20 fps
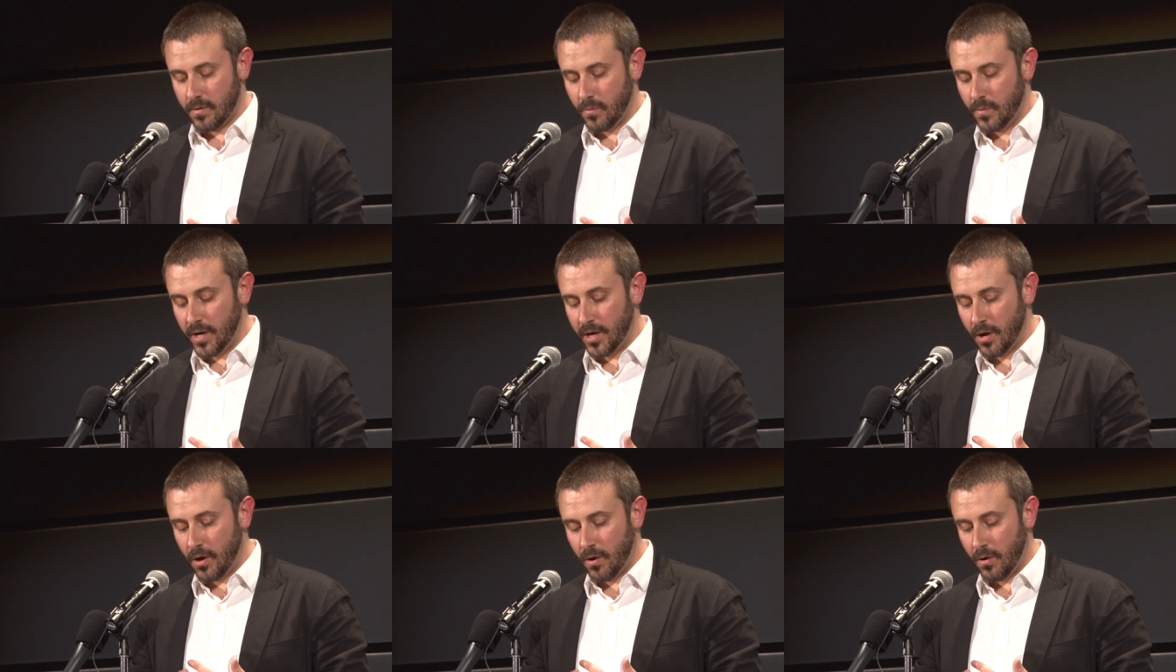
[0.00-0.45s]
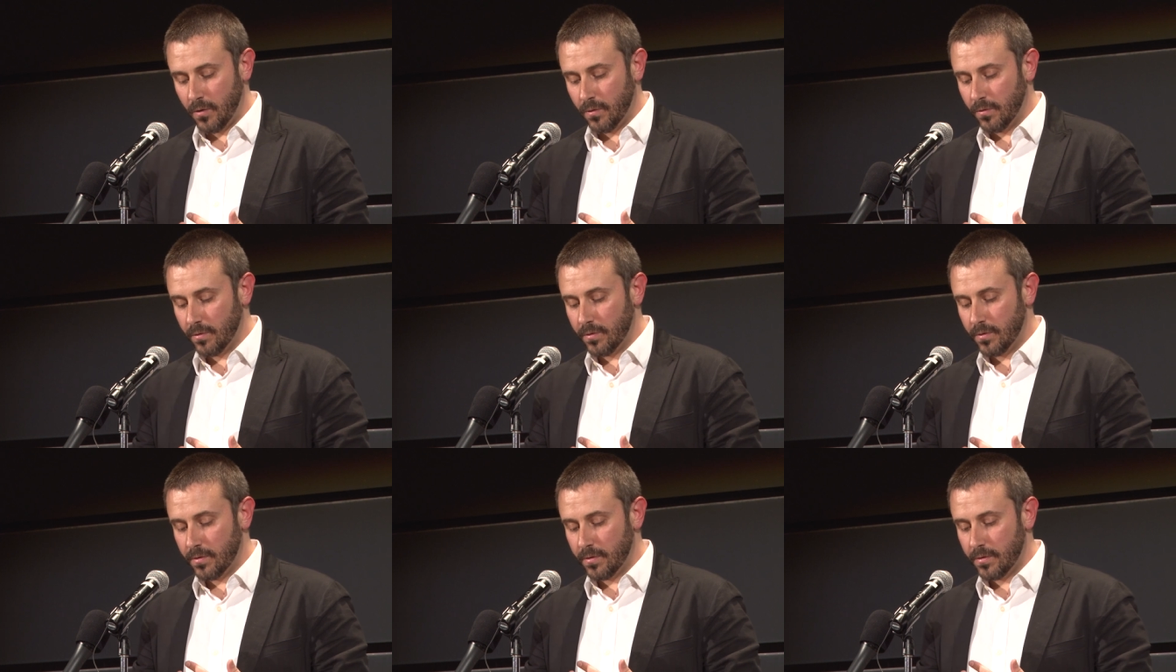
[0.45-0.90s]
We
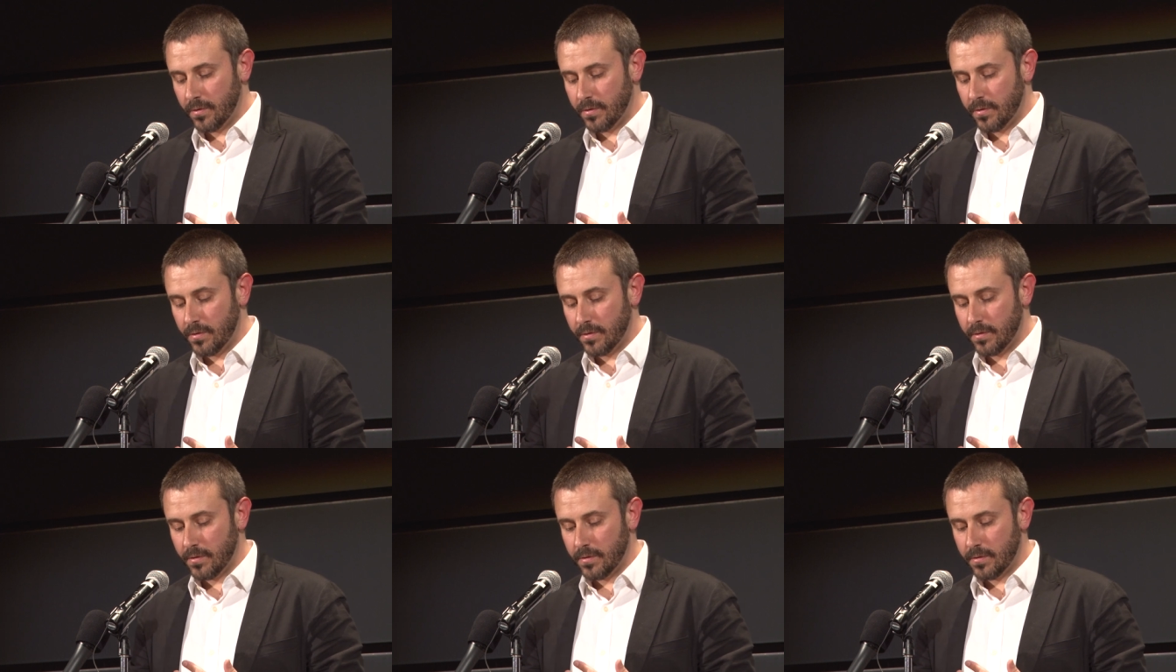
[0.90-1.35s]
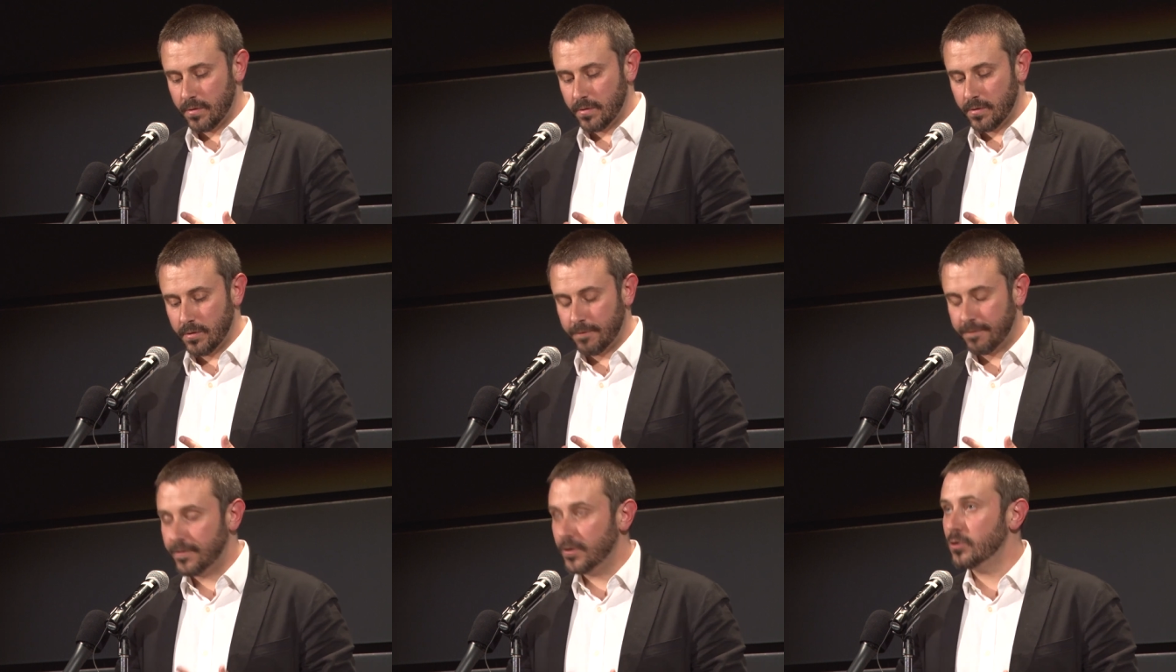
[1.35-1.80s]
know
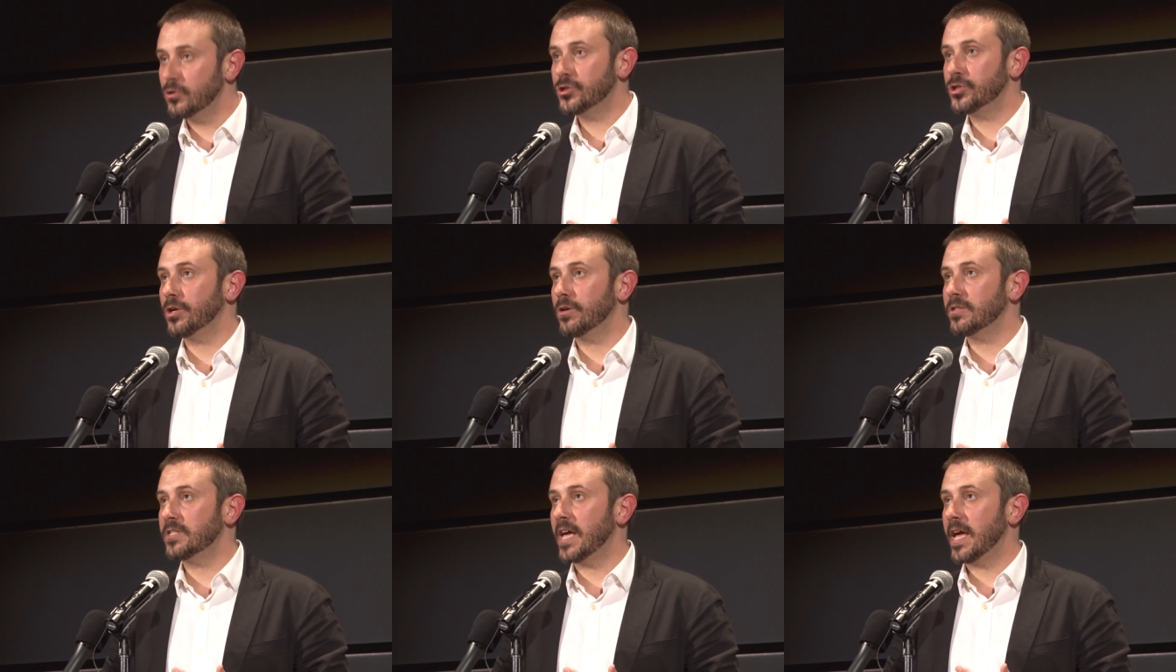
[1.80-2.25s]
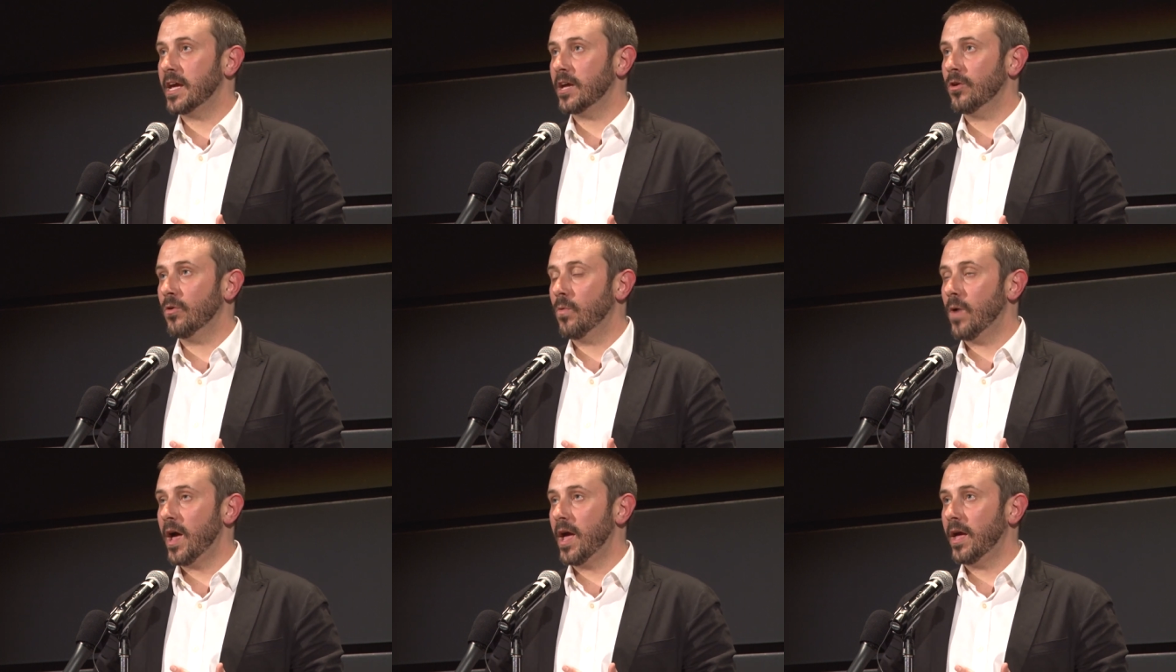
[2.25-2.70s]
the future
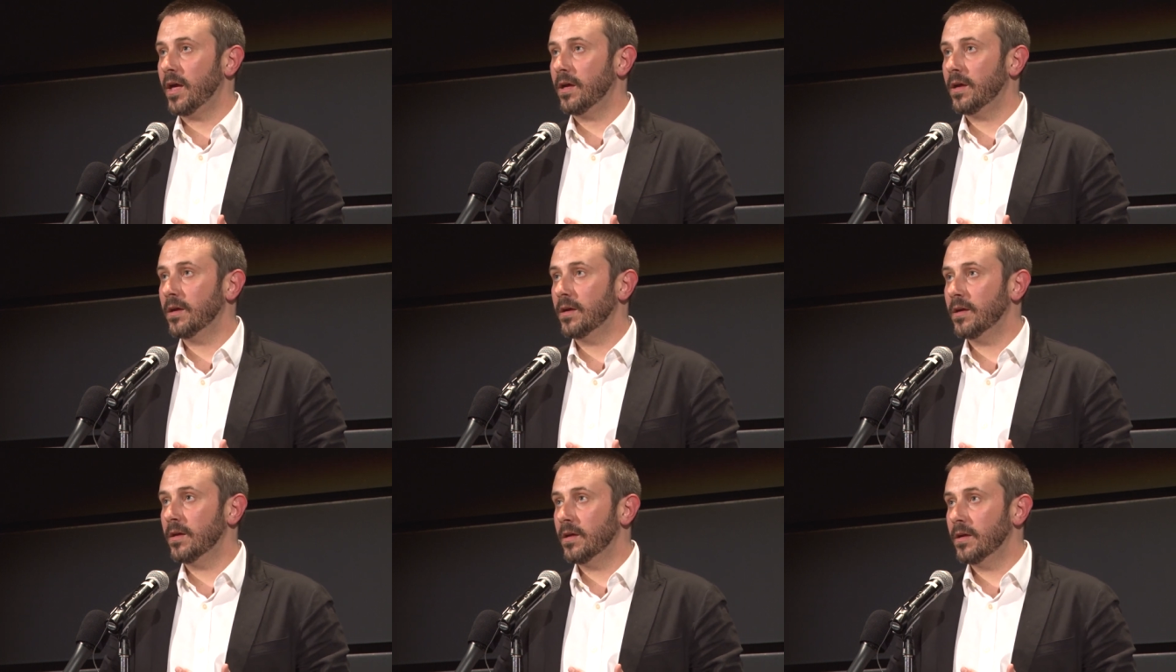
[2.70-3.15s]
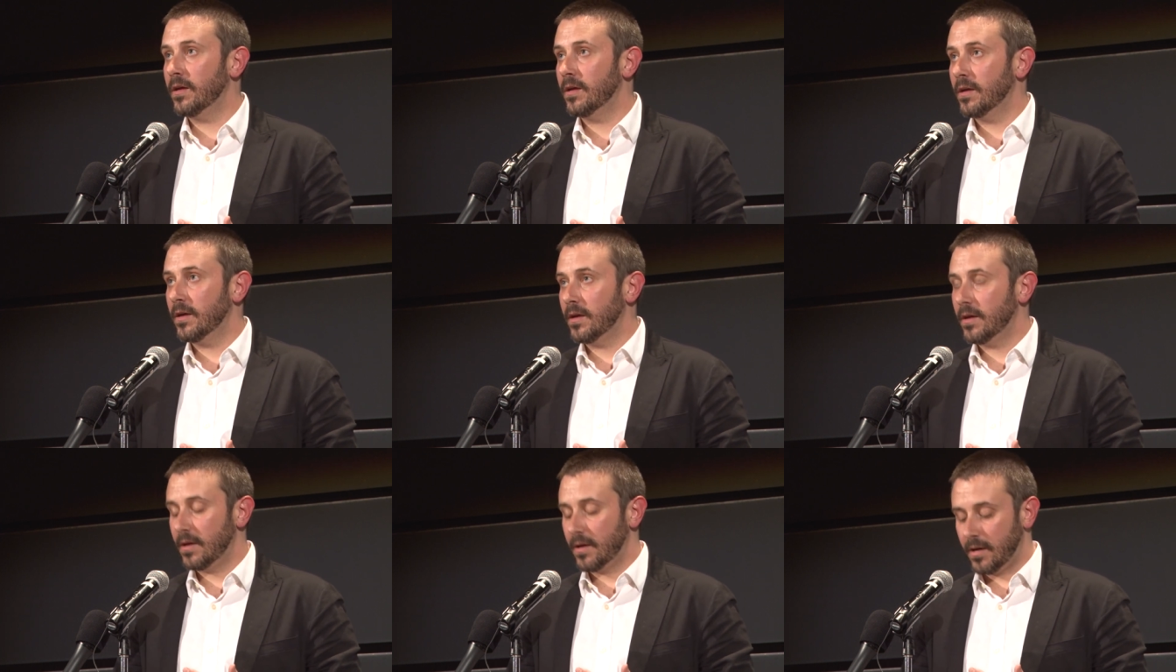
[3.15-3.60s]
taken away
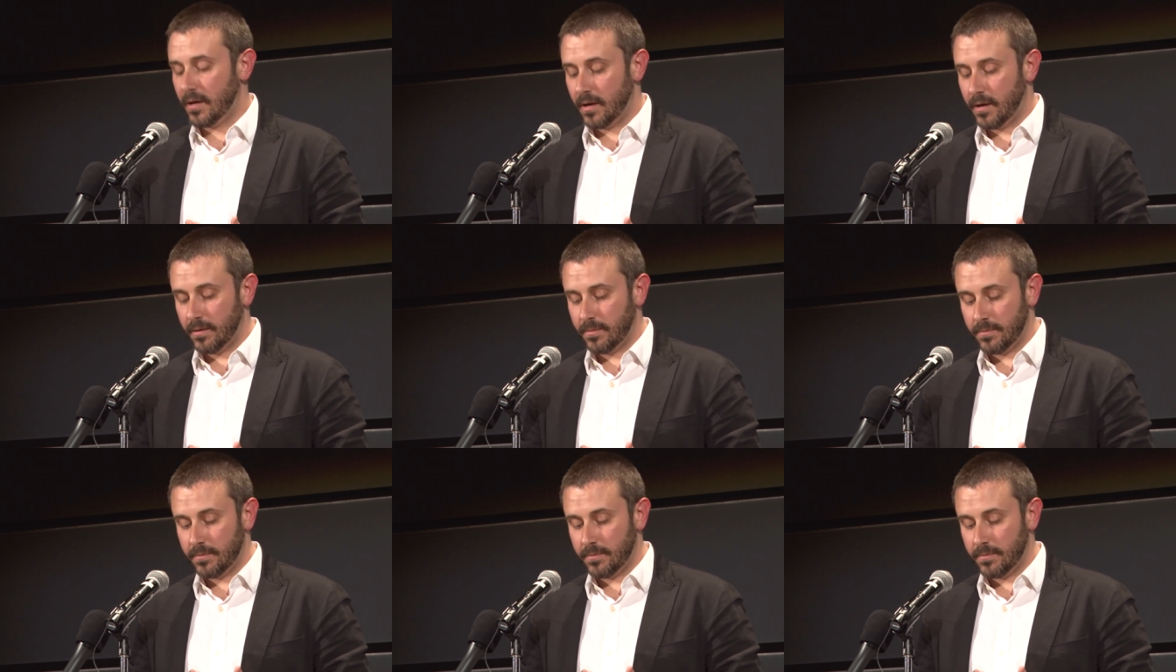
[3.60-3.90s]
uh,